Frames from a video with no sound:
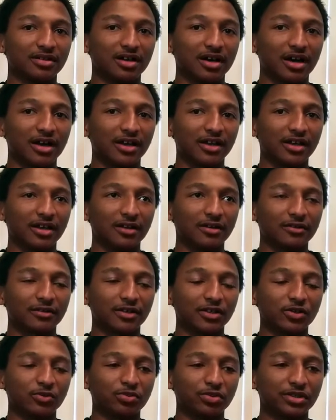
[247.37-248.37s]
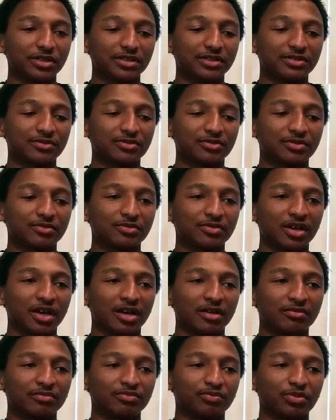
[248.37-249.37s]
Ariel, can you please
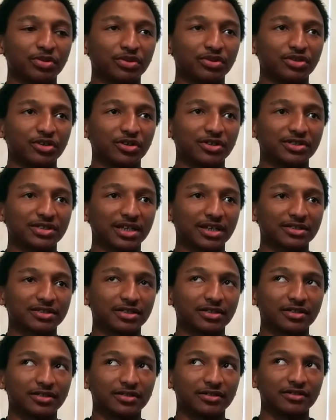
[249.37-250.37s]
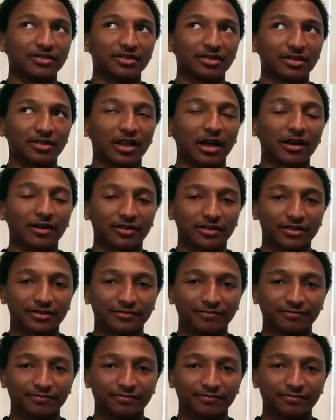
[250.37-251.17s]
put 30 seconds on the clock?